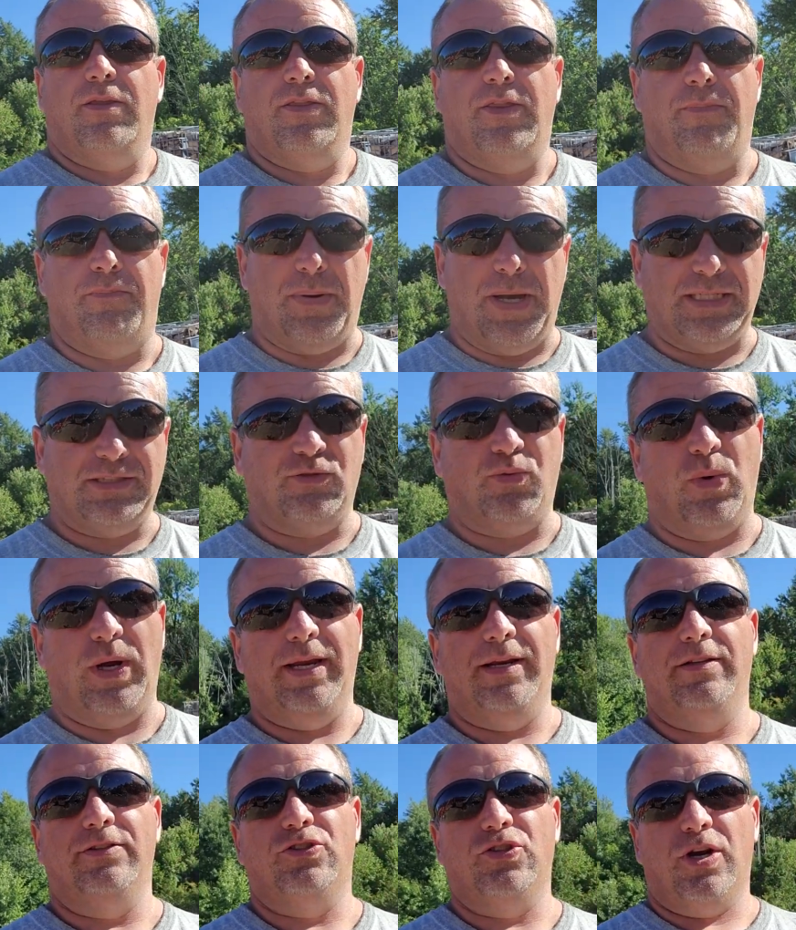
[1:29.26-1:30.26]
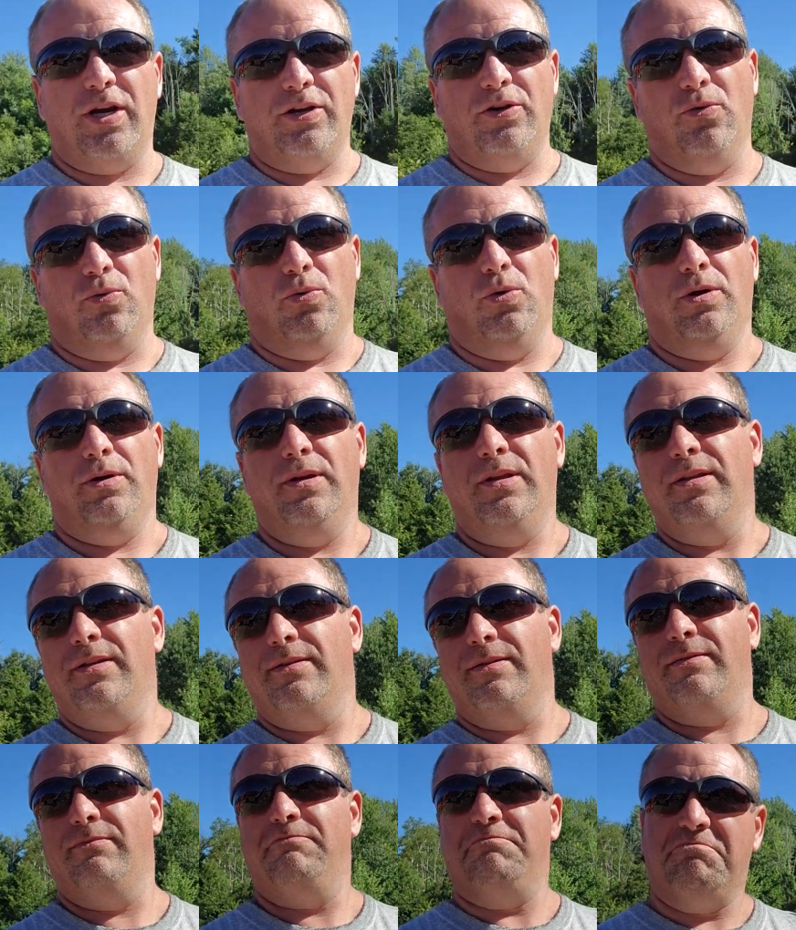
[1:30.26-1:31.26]
the best way to dry your wood,
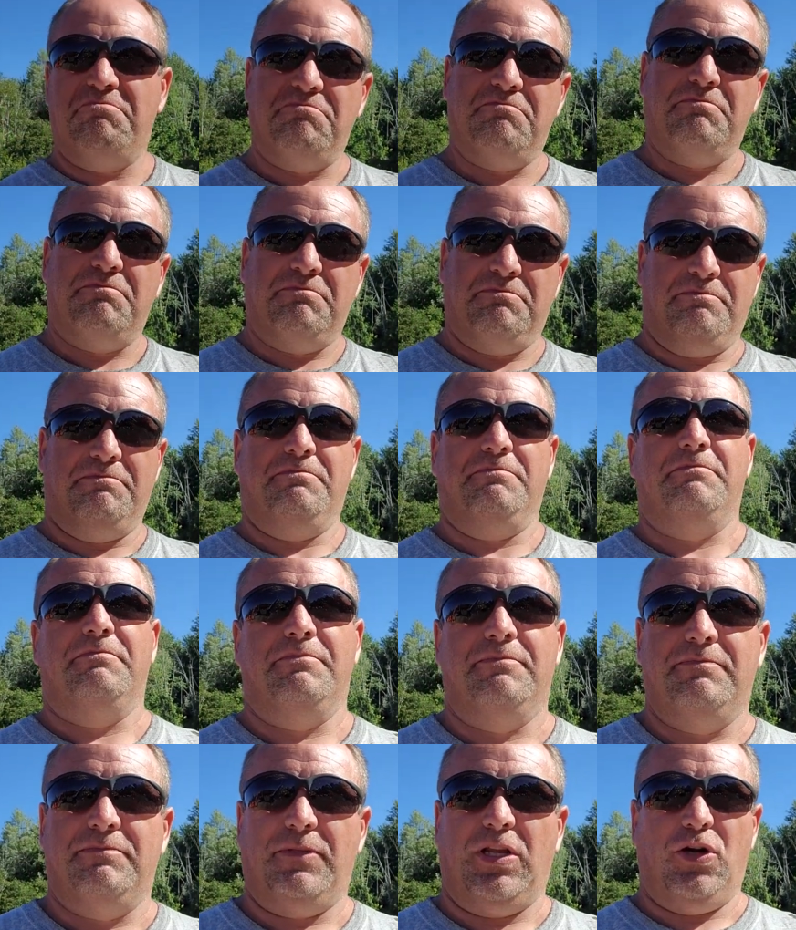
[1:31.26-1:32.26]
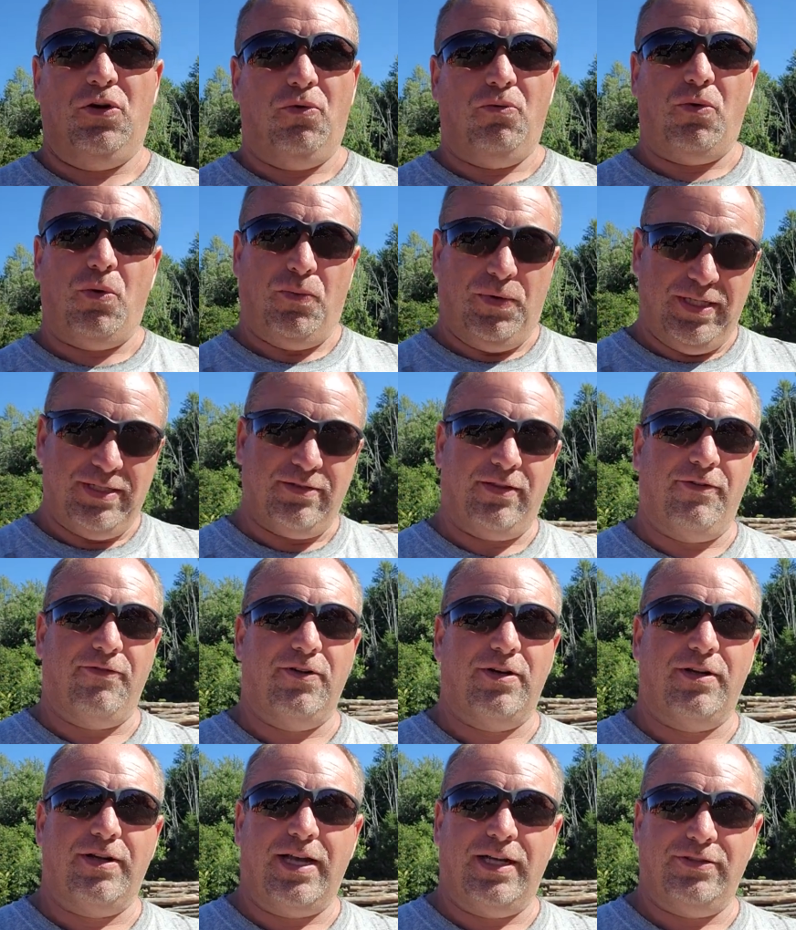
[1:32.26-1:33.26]
you know, when we
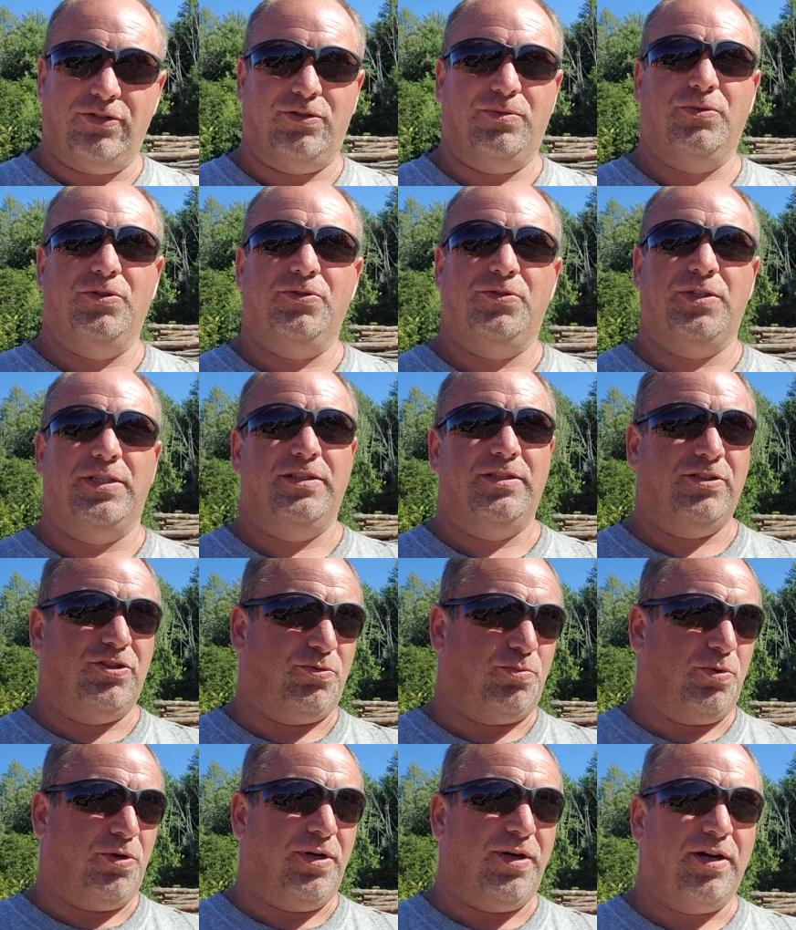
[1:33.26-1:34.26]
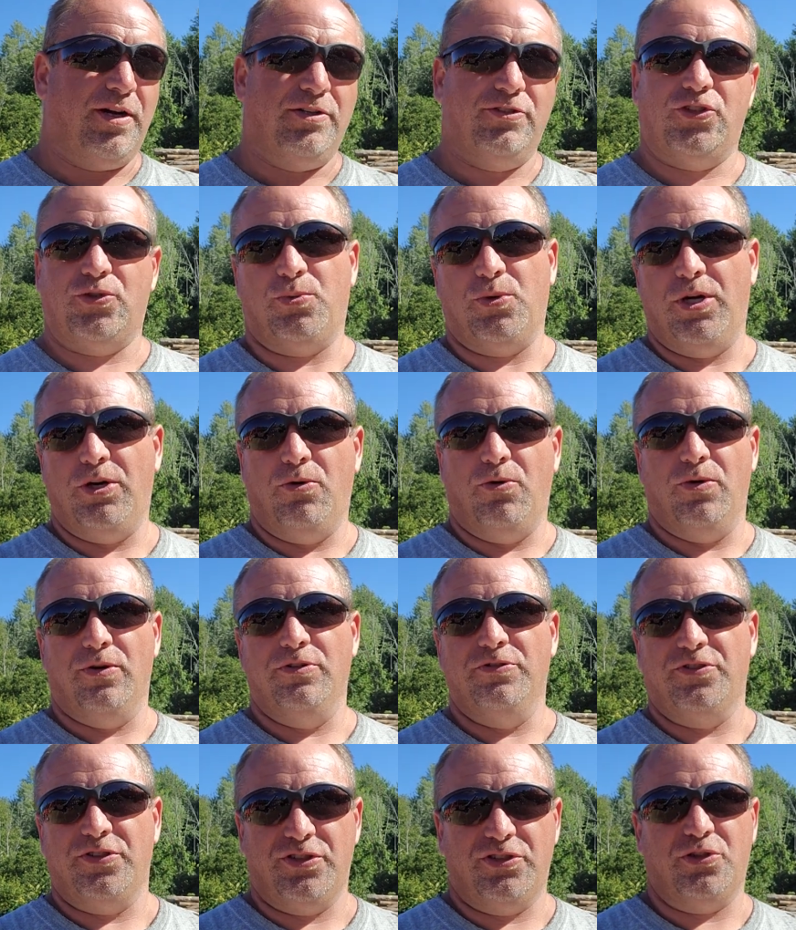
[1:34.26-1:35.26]
deliver to customers in the spring or spring
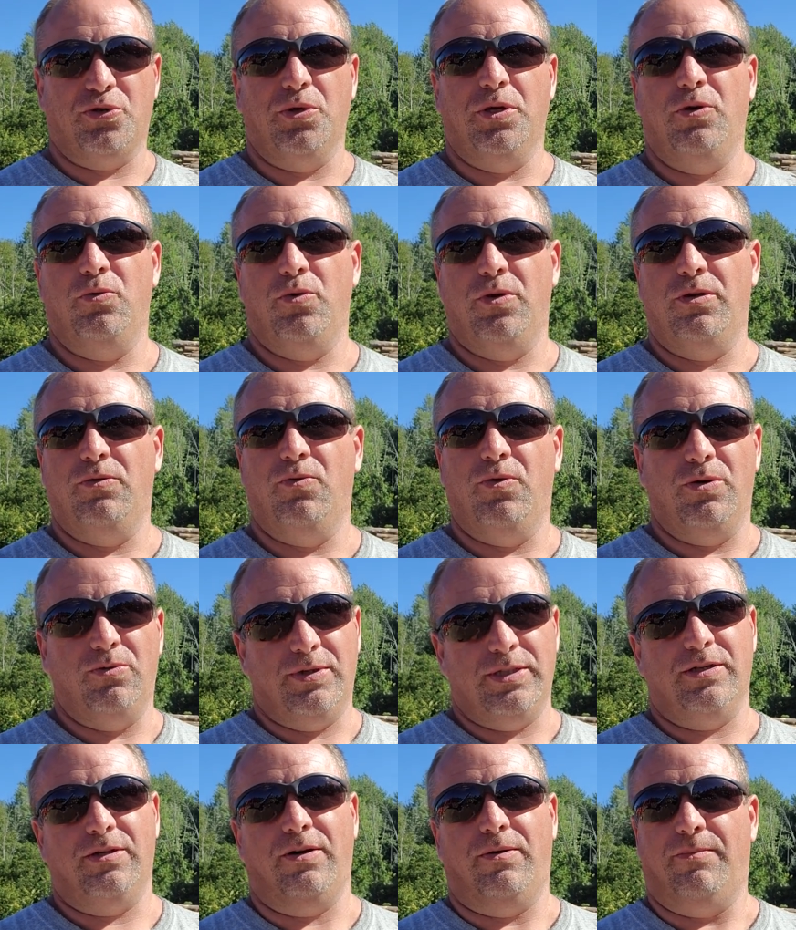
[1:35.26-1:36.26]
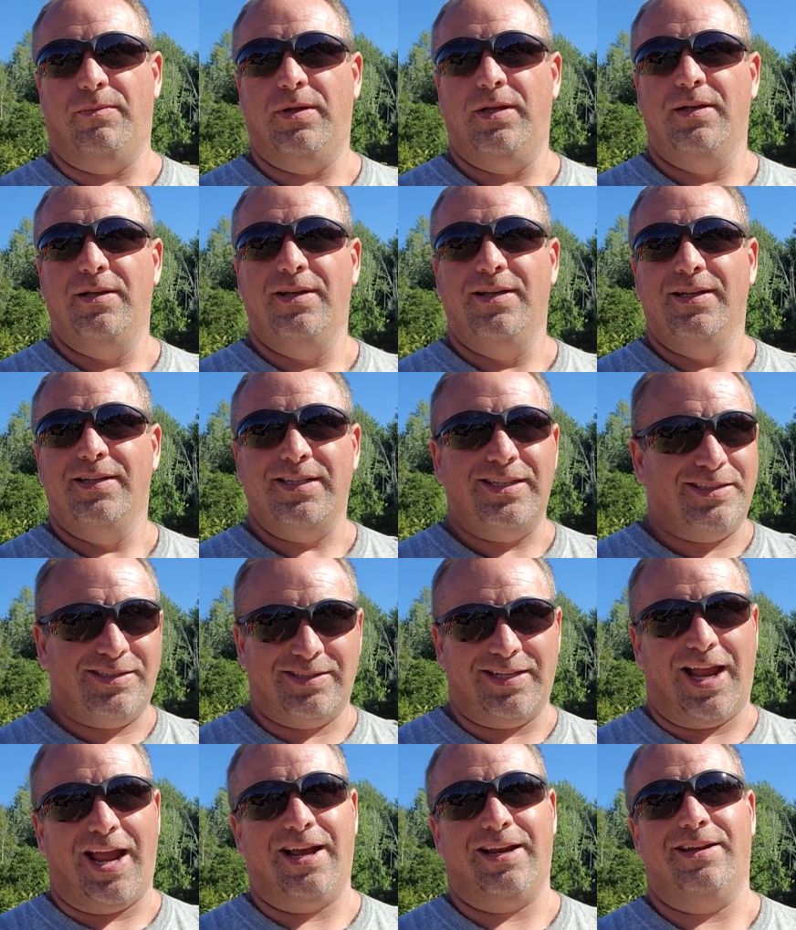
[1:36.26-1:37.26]
orders, it's greenwood. What do we tell them? To
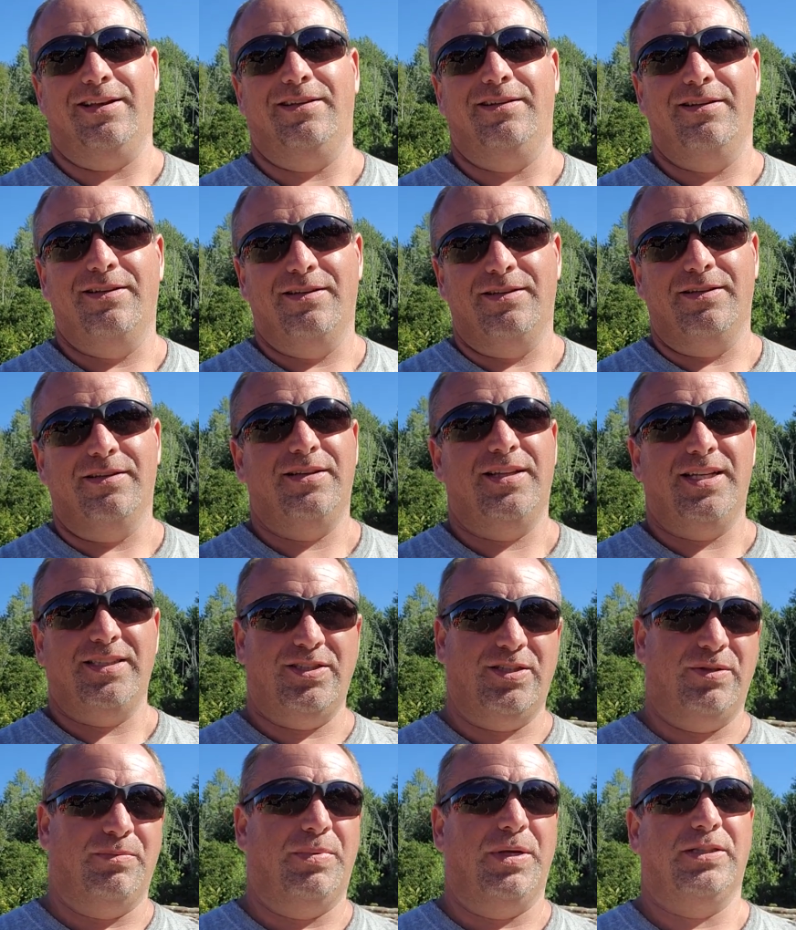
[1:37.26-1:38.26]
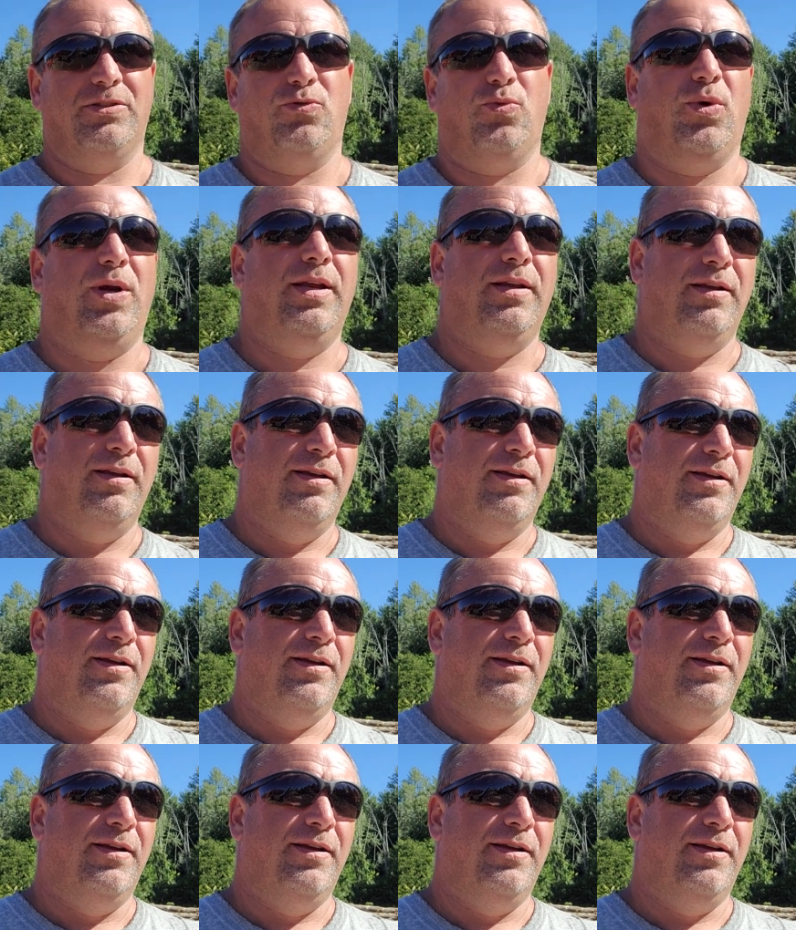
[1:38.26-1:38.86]
stack it. That's the best way.